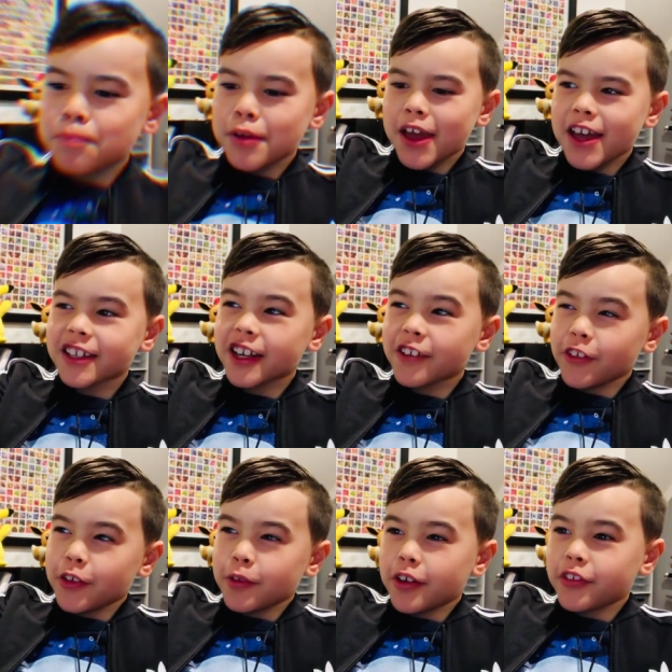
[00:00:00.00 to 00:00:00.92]
back,
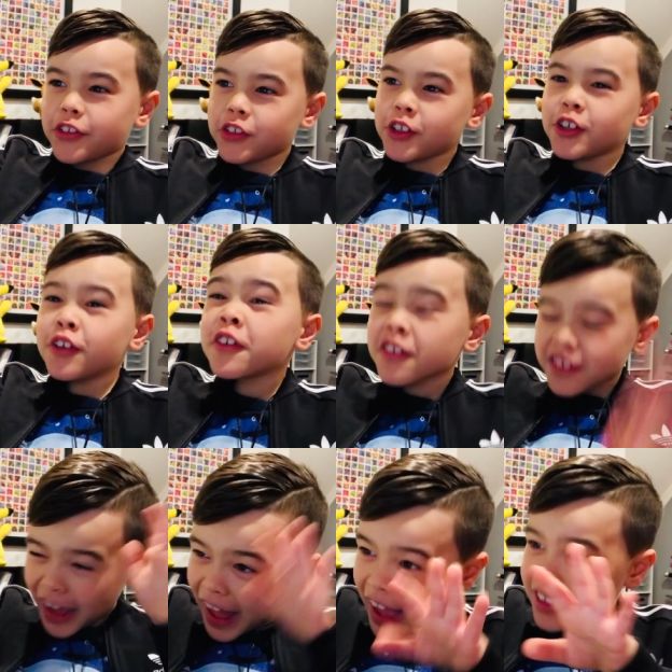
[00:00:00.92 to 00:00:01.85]
everyone, to
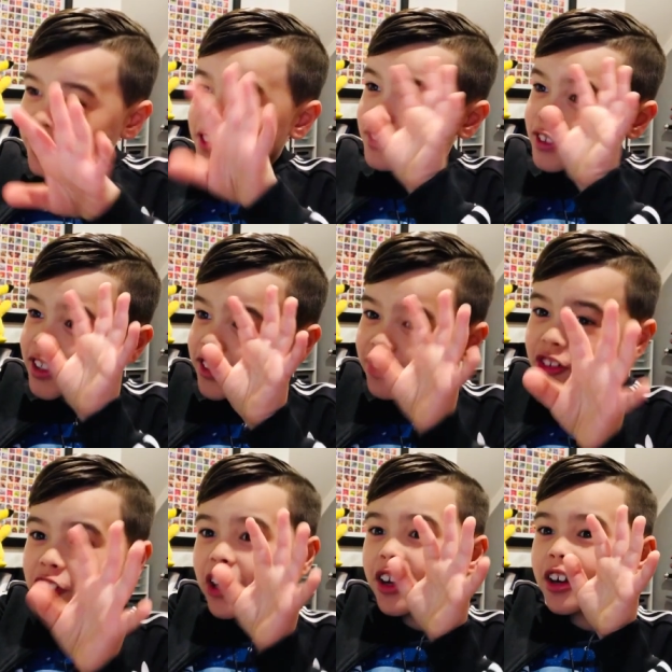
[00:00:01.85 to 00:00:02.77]
Caio
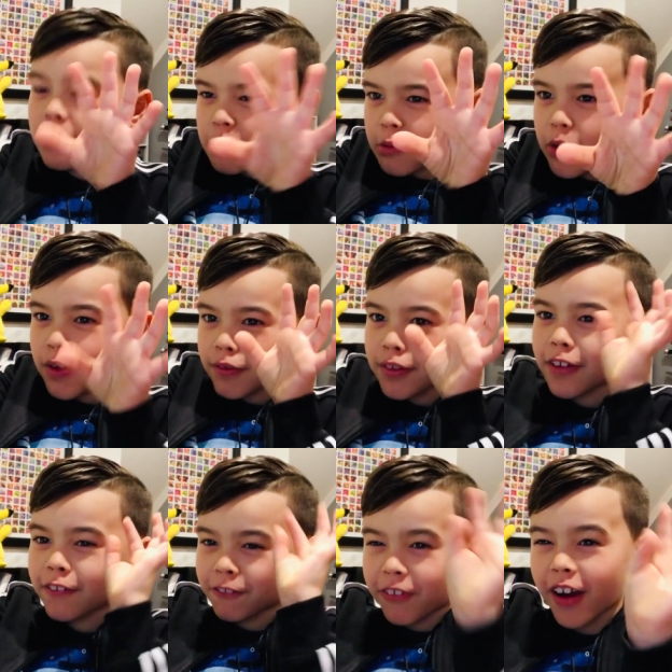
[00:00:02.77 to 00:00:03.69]
Ninja
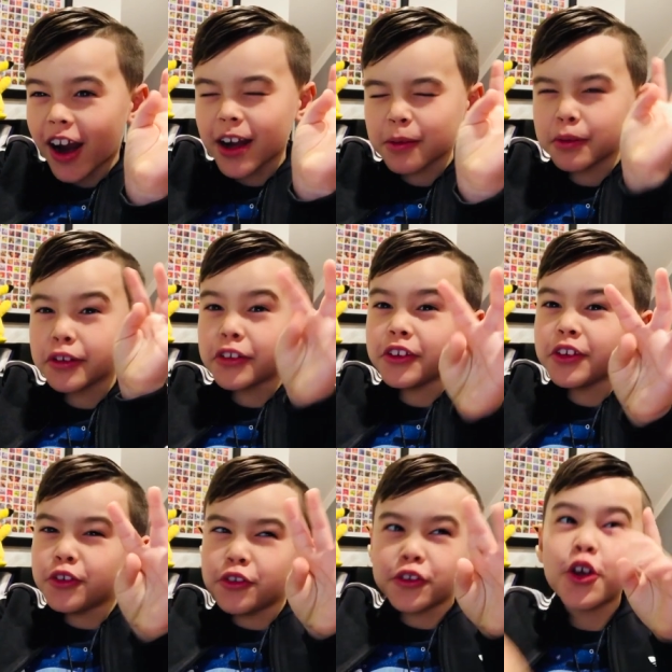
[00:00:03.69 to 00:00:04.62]
Coronavirus
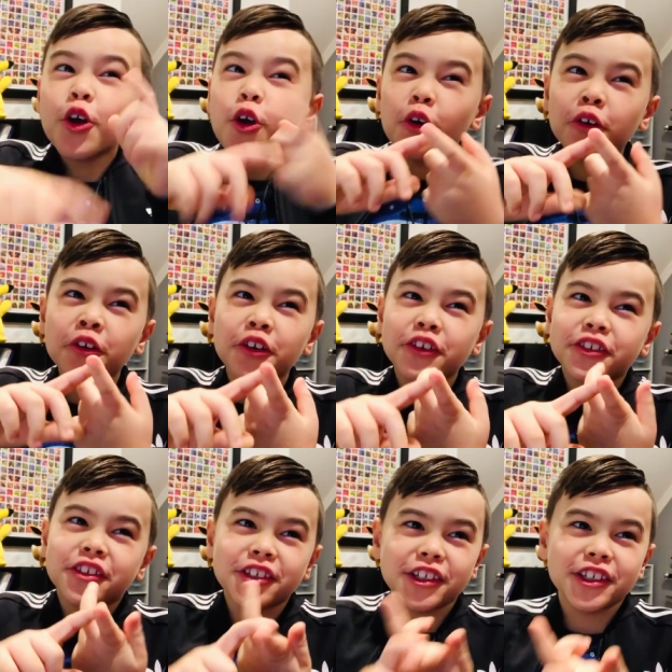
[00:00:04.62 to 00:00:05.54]
News, or
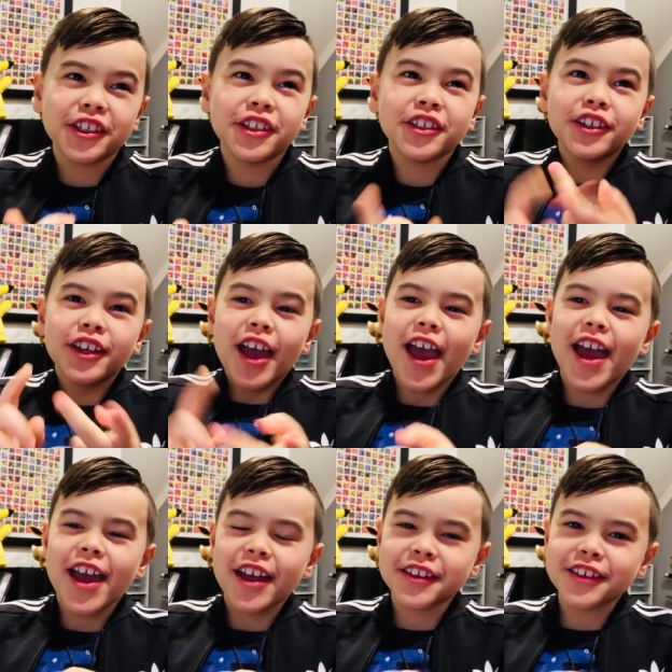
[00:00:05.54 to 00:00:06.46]

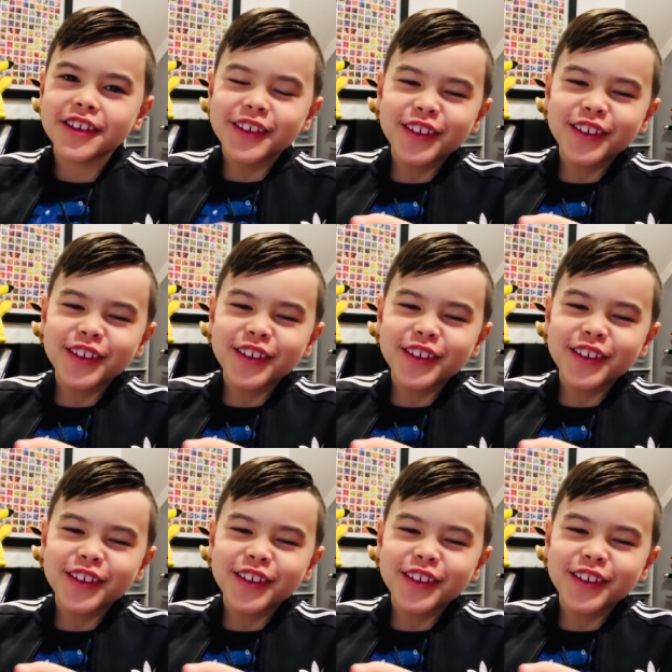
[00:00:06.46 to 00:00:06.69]
CNC